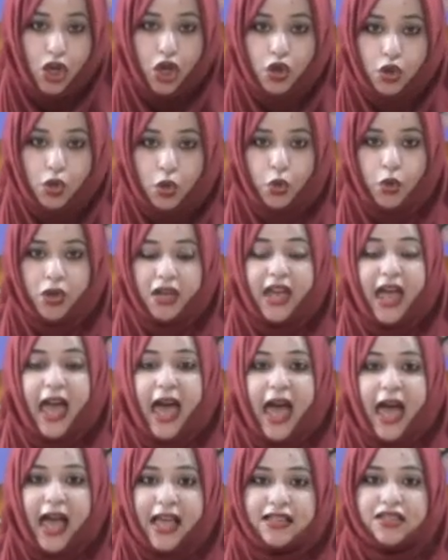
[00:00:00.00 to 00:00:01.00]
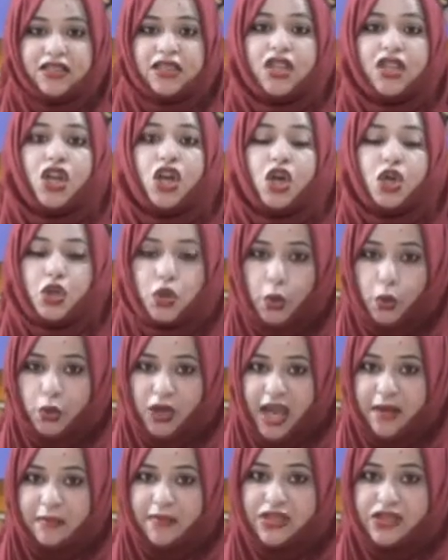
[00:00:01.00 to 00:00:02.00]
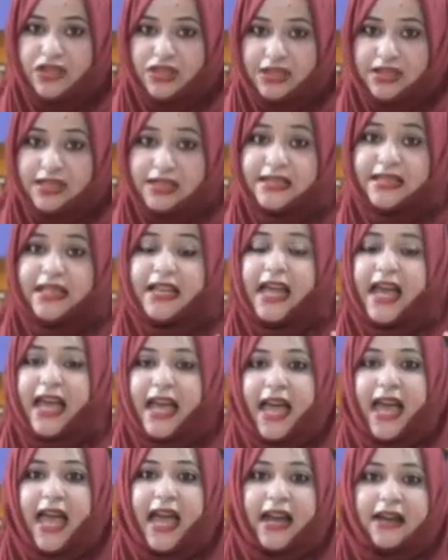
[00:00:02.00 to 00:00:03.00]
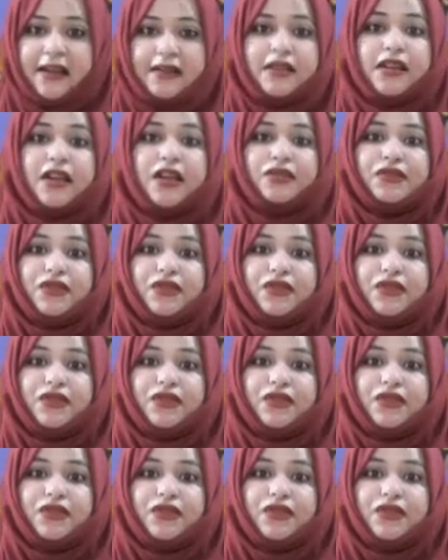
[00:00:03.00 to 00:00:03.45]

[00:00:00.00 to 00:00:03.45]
2D has 2 dimensions and